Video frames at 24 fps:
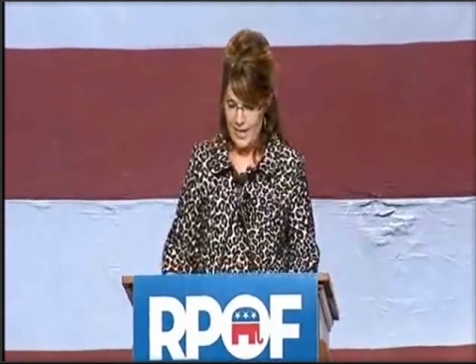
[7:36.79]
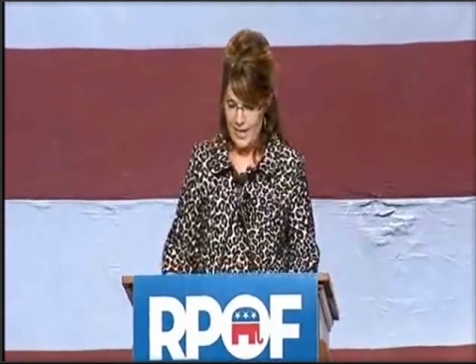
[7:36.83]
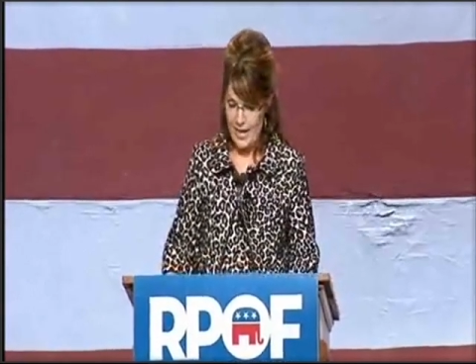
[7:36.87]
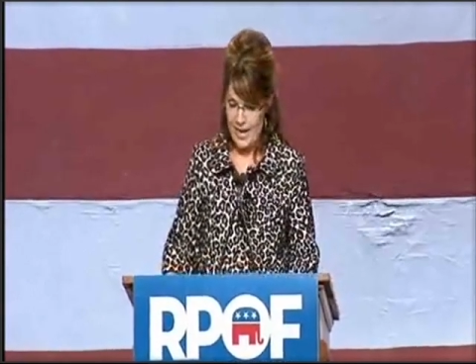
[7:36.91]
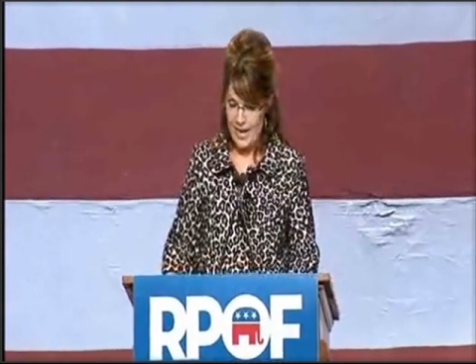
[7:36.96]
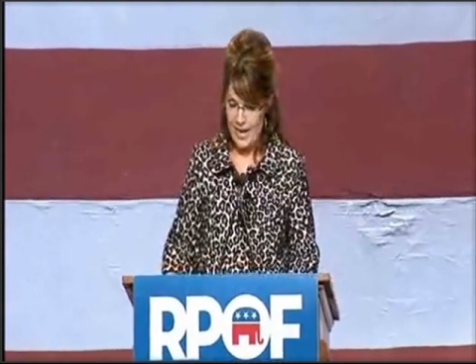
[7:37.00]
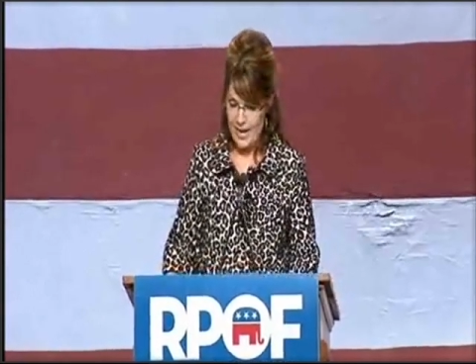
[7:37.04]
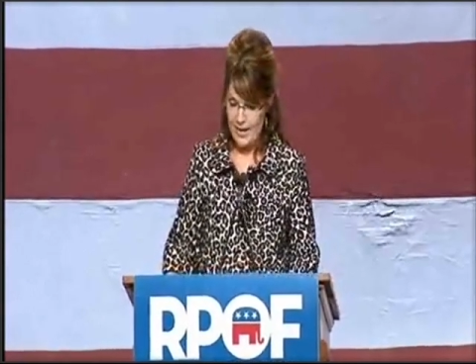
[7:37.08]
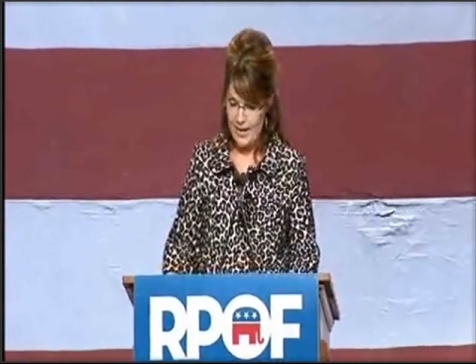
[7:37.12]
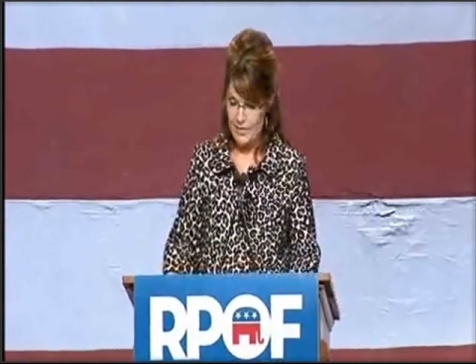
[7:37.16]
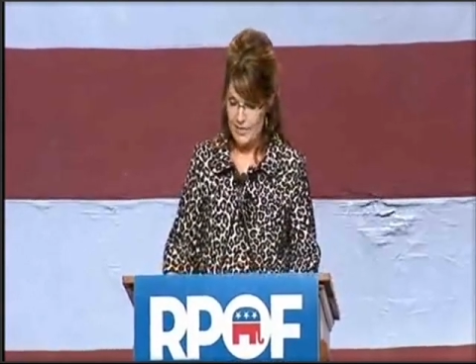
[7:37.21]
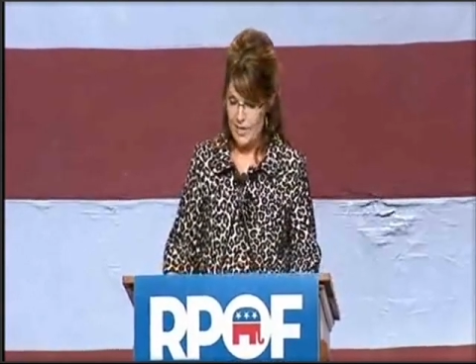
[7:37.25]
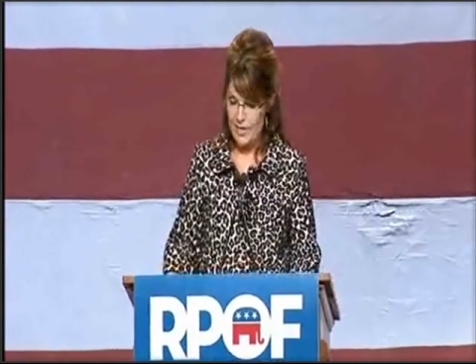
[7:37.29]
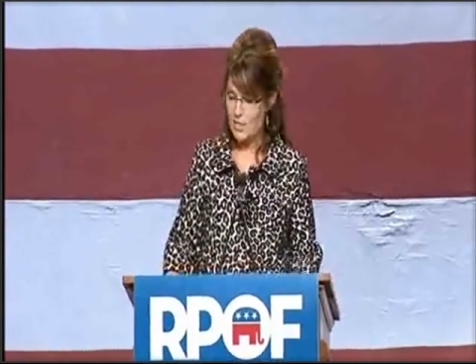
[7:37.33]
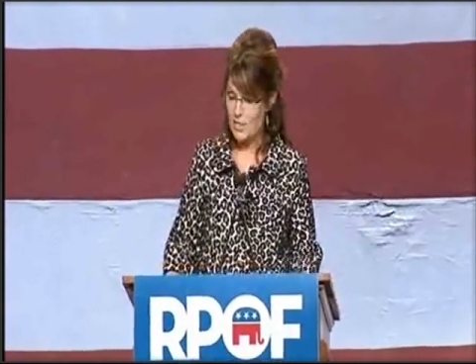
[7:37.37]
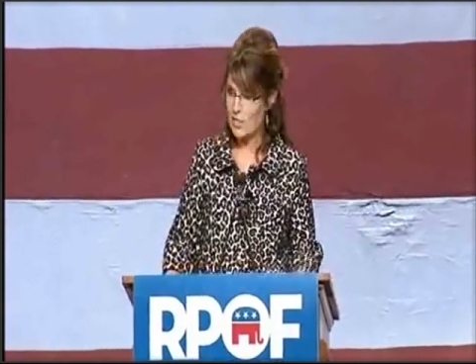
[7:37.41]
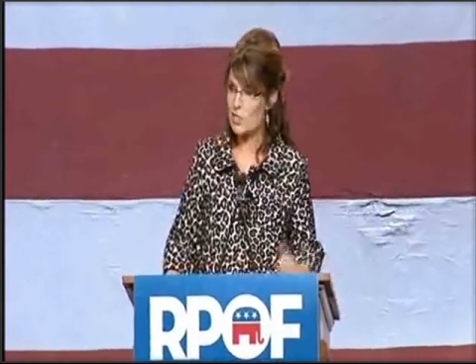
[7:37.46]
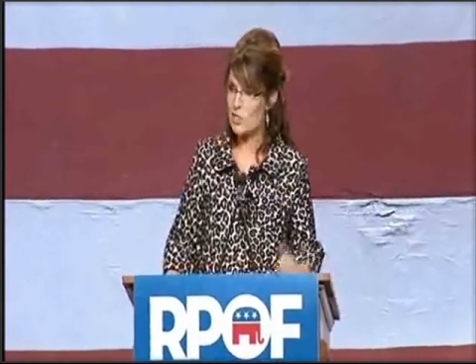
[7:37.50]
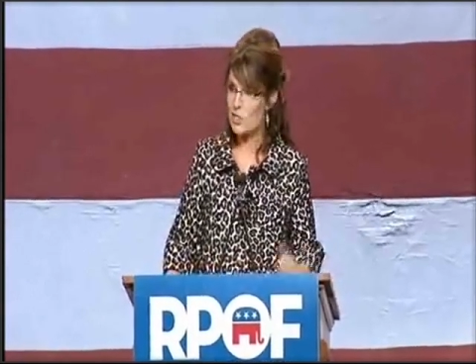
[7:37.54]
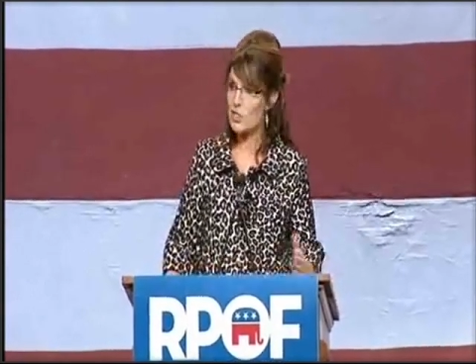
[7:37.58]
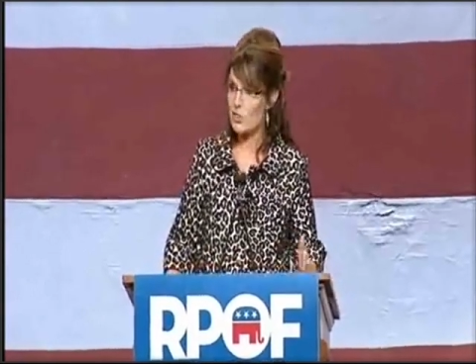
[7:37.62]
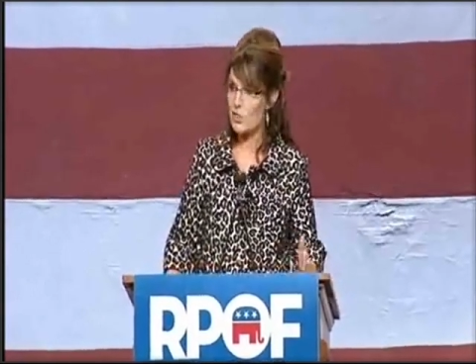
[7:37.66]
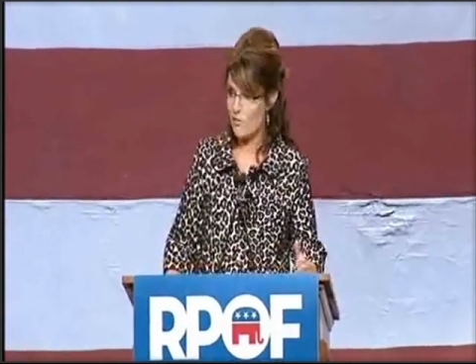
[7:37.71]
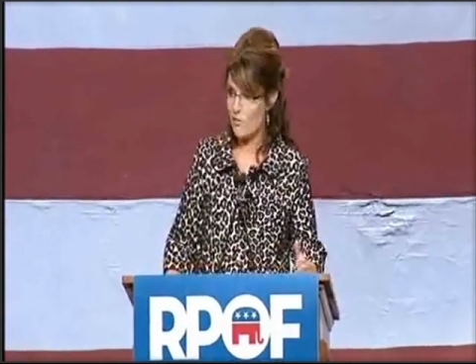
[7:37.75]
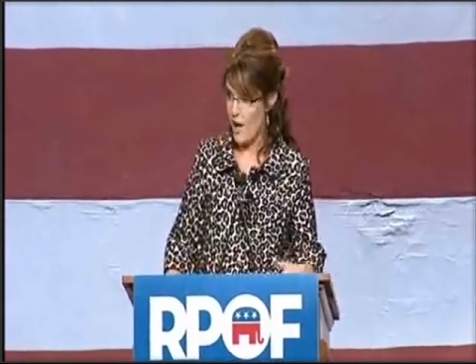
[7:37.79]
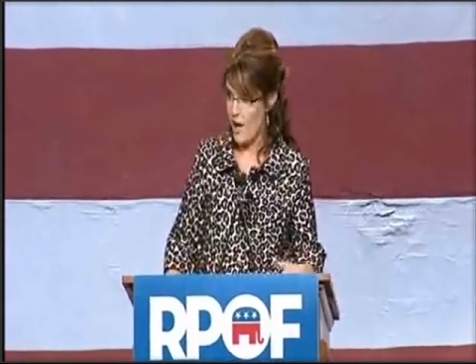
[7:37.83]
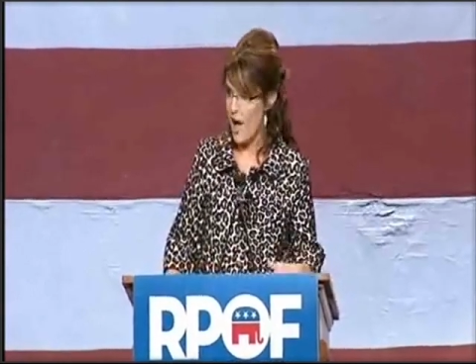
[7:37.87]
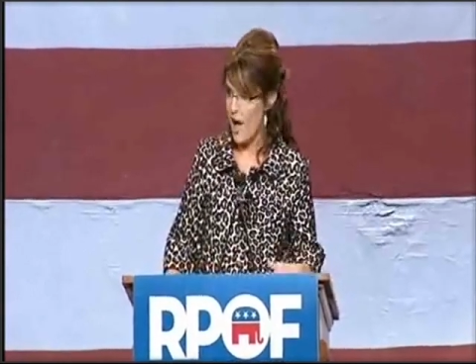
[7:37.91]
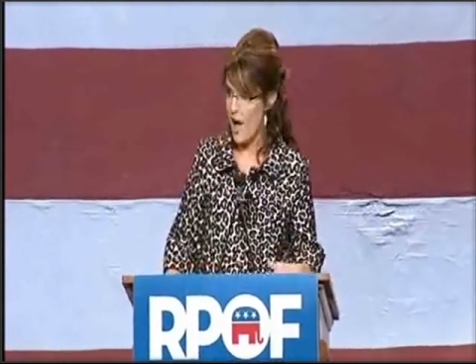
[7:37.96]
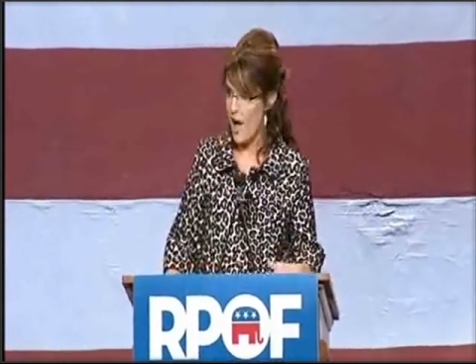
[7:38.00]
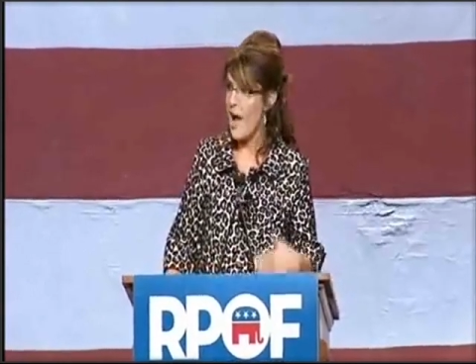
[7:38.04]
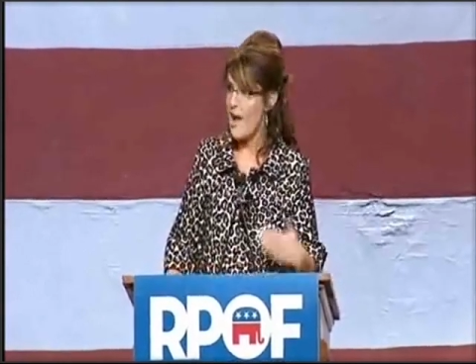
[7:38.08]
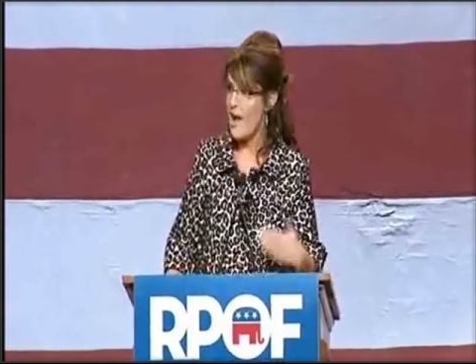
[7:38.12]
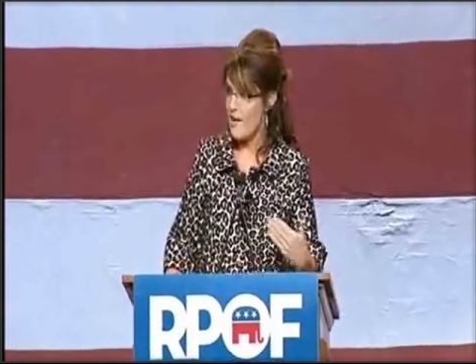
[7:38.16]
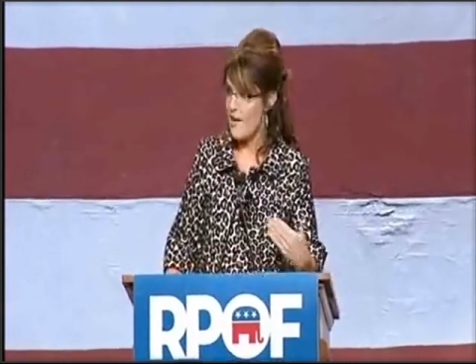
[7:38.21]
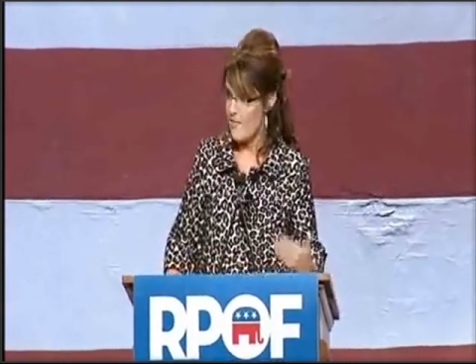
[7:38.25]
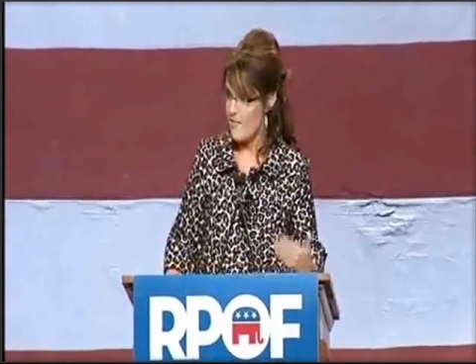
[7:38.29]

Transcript: and that to survive